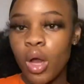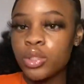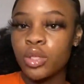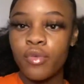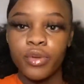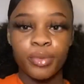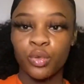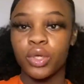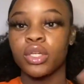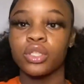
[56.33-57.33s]
so I'm gonna be
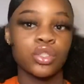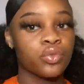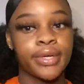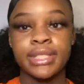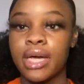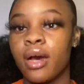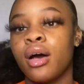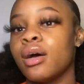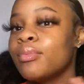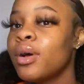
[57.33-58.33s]
doing a little story
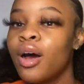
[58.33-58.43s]
time.